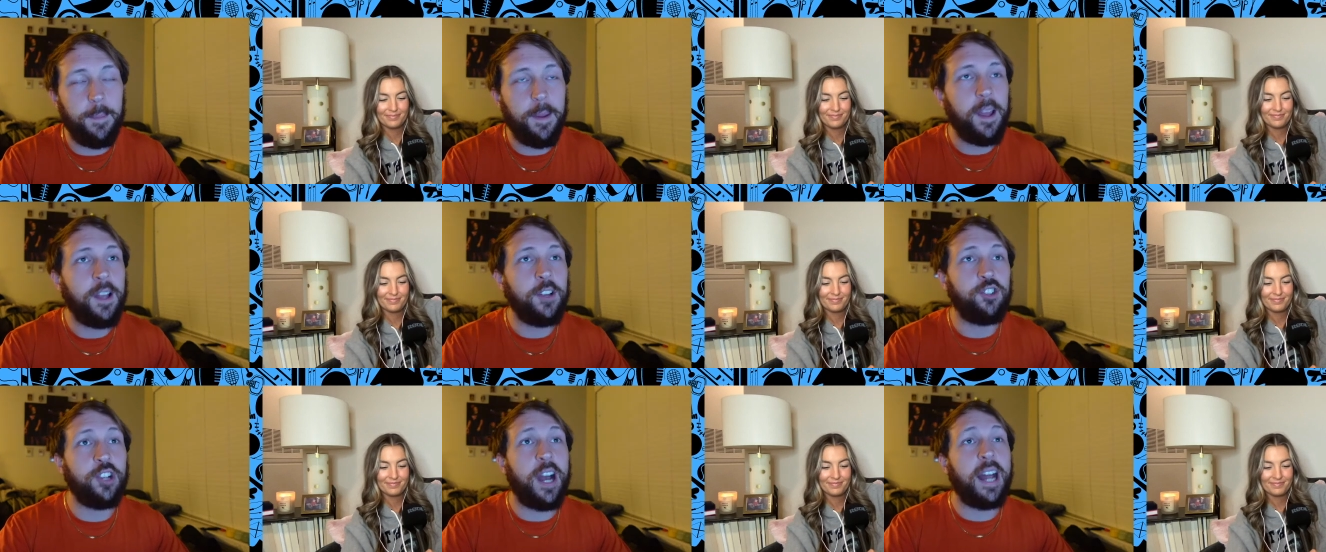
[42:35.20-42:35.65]

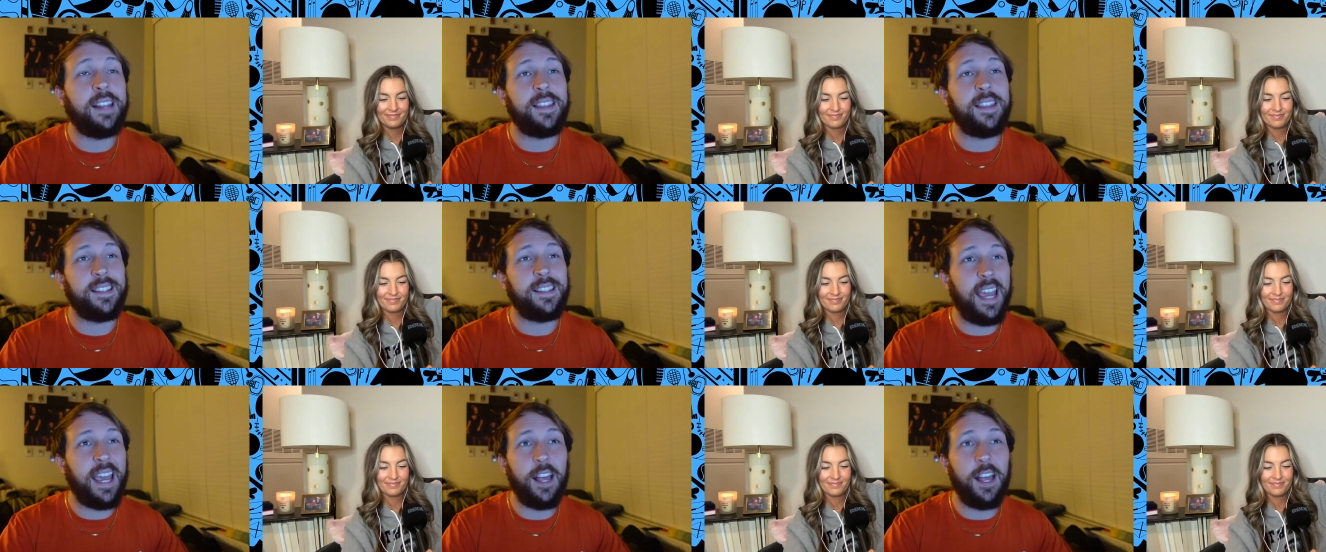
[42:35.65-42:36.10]
Speaker 1: Jonathan
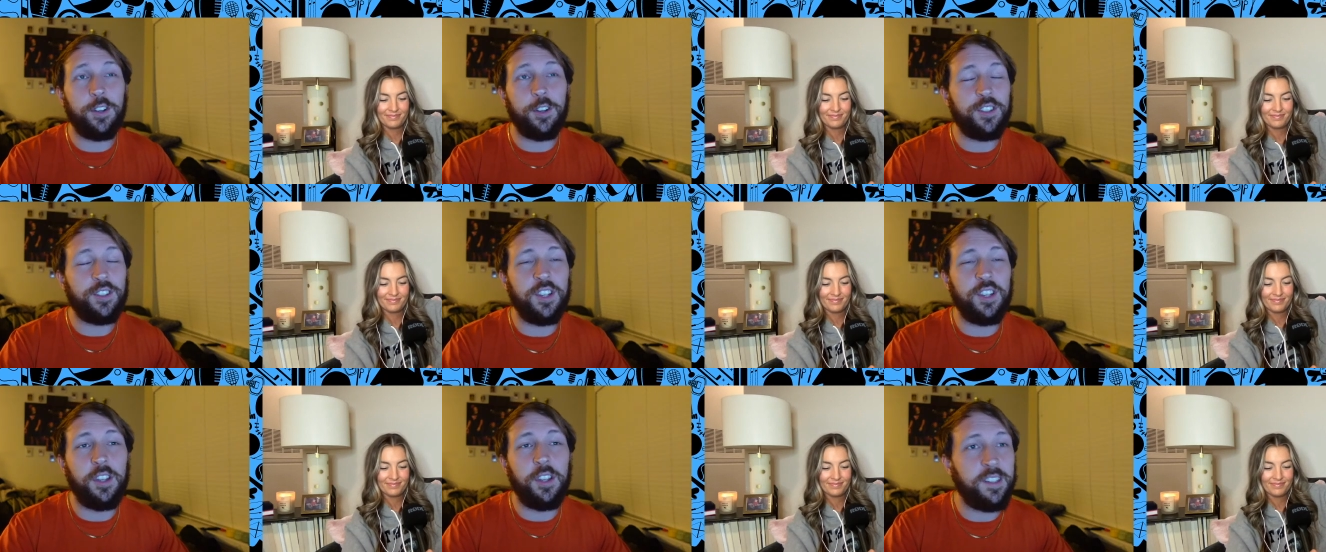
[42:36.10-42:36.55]
Taylor
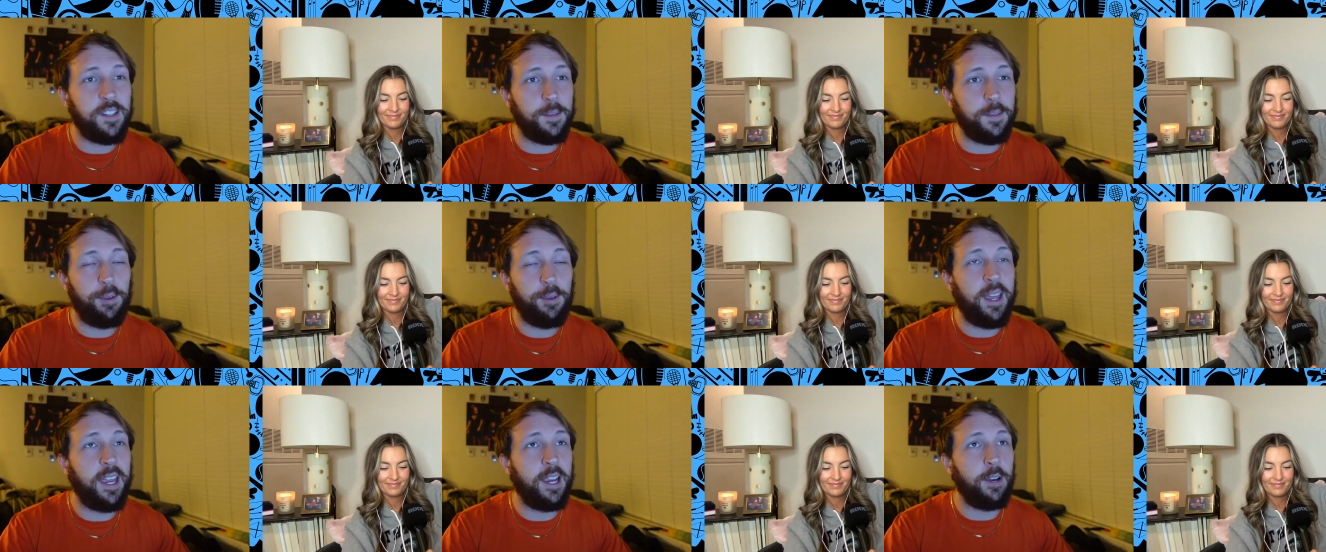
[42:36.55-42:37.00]
still isn't
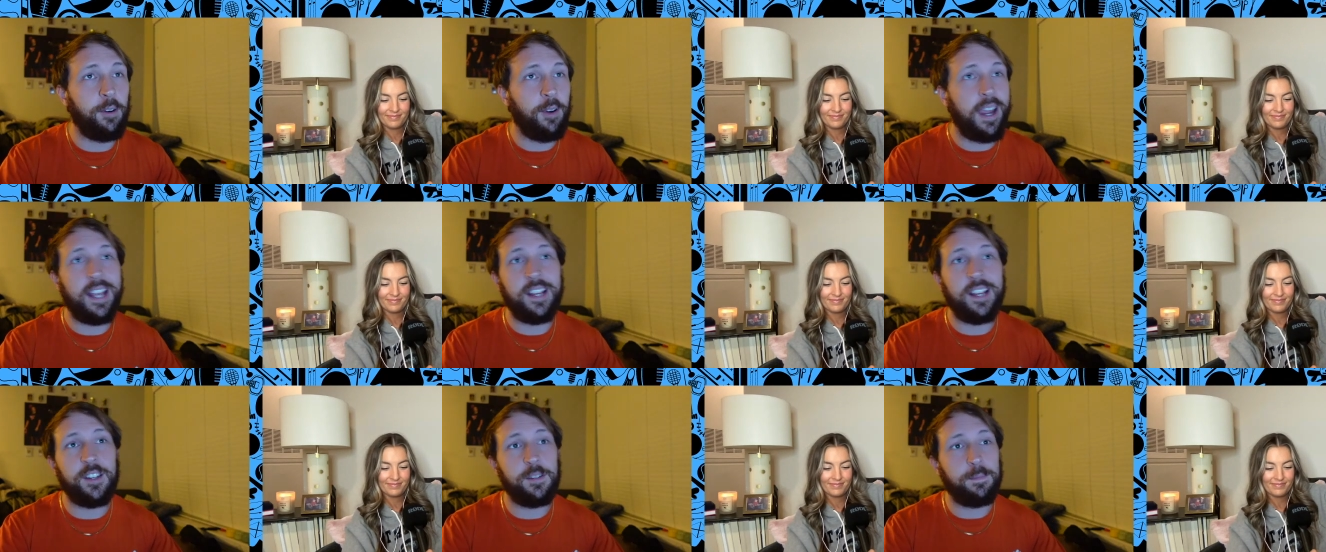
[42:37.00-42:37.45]
playing great and
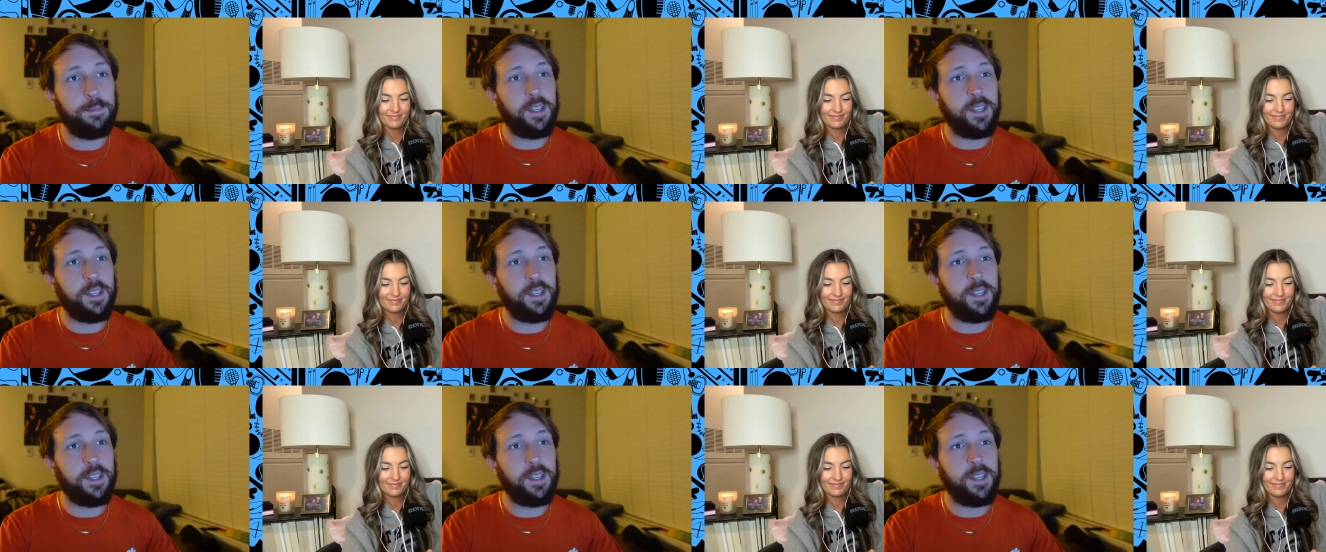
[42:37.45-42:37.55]
has been